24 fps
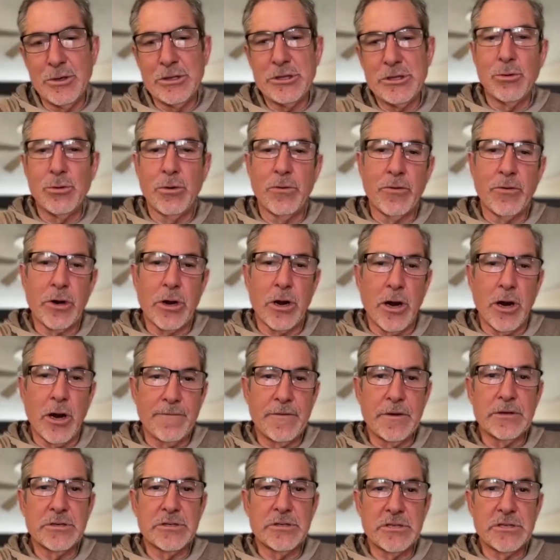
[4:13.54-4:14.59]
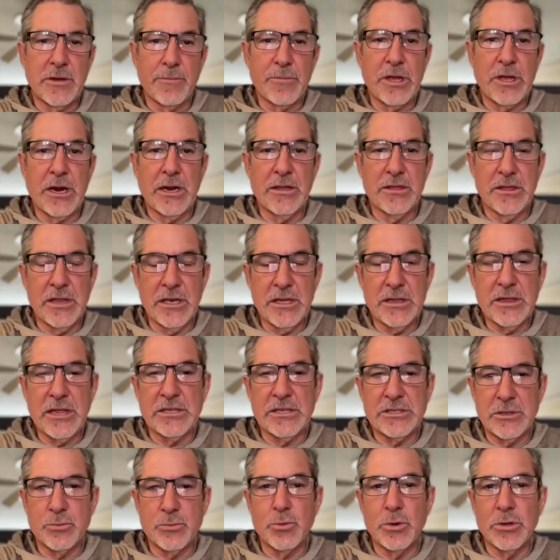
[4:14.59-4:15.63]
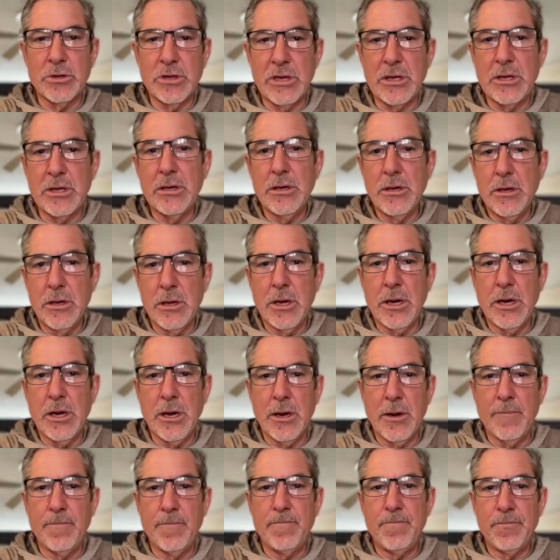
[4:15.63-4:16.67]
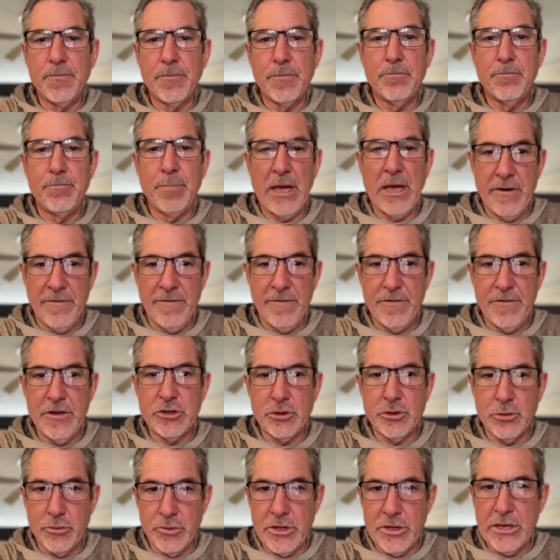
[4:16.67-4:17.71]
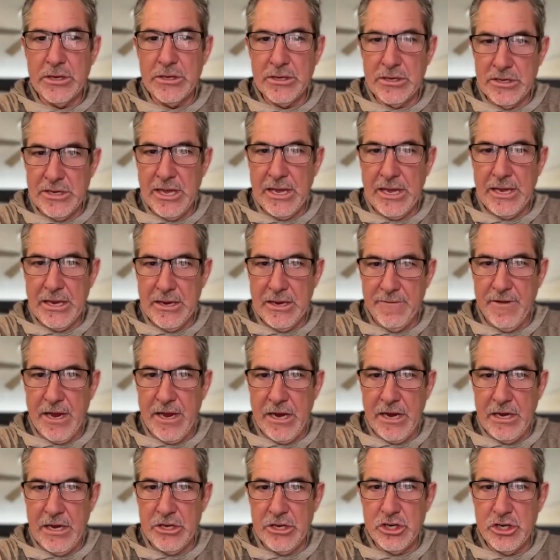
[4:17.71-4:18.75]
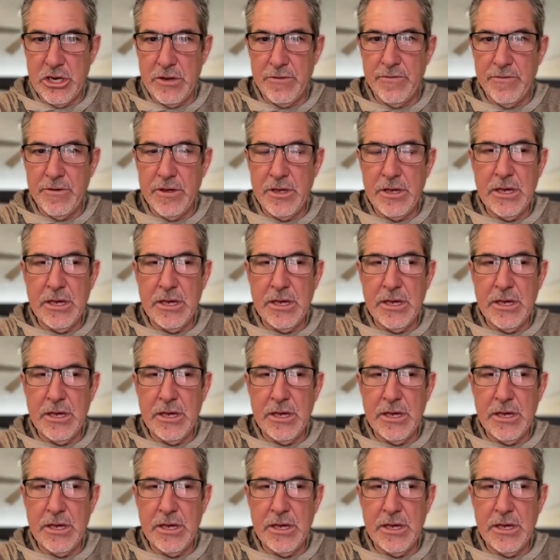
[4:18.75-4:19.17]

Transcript: with you over coffee or something, I think that's a really beneficial thing to take advantage of.